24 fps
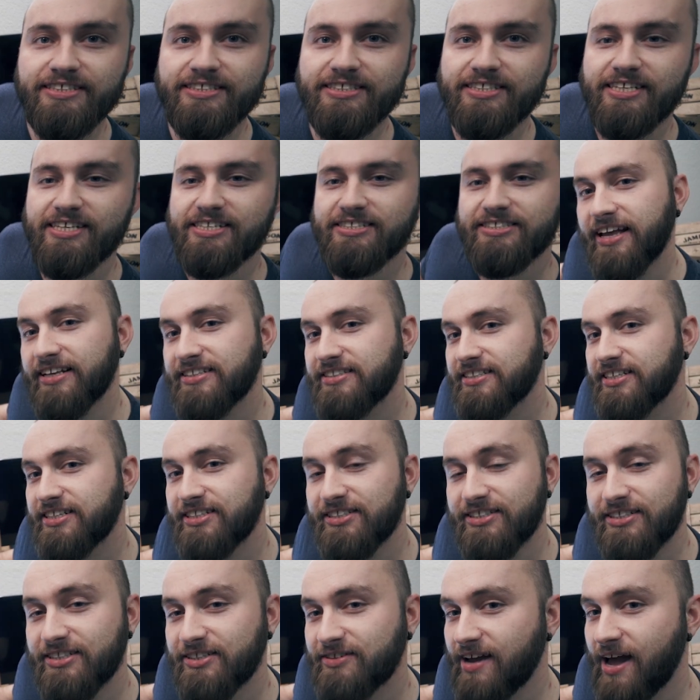it says his
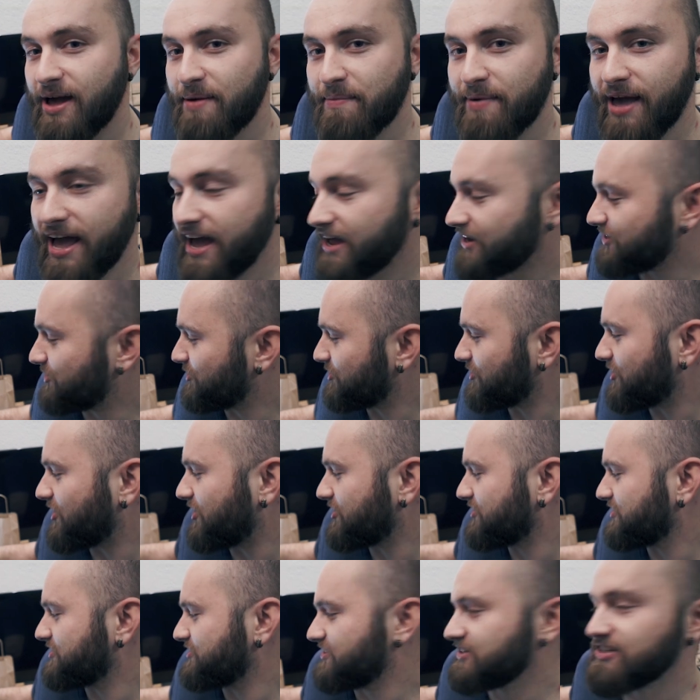Instagram handle
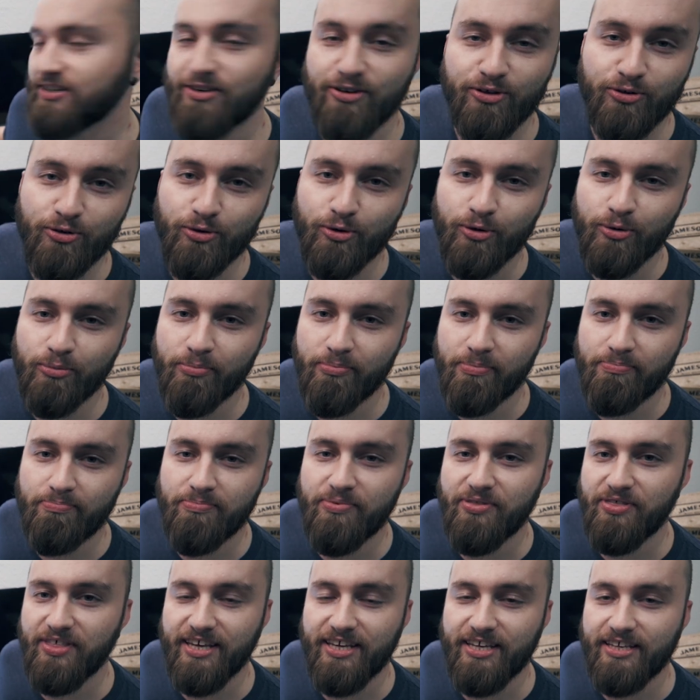on this little cool
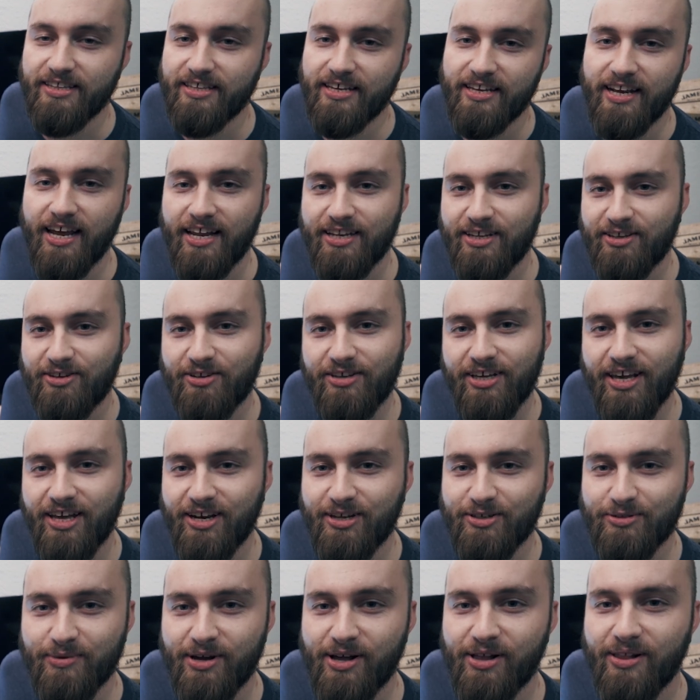thingy that I need to get
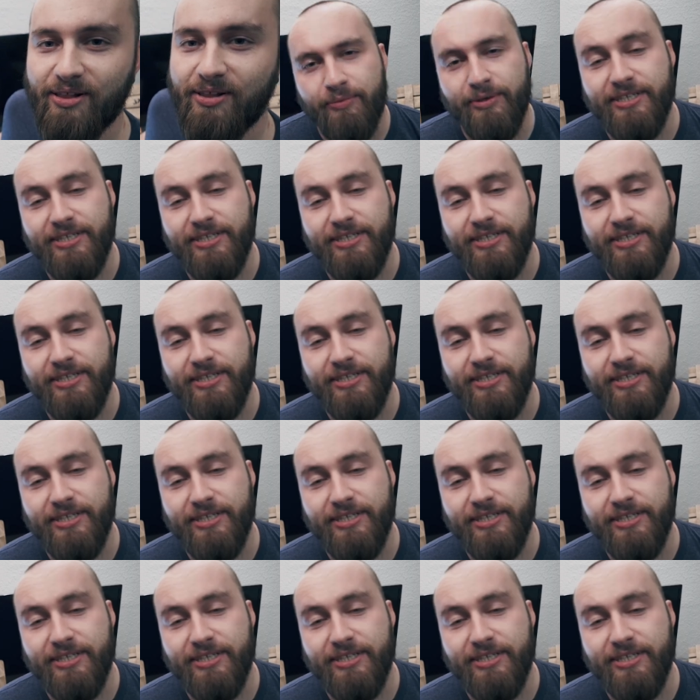as well.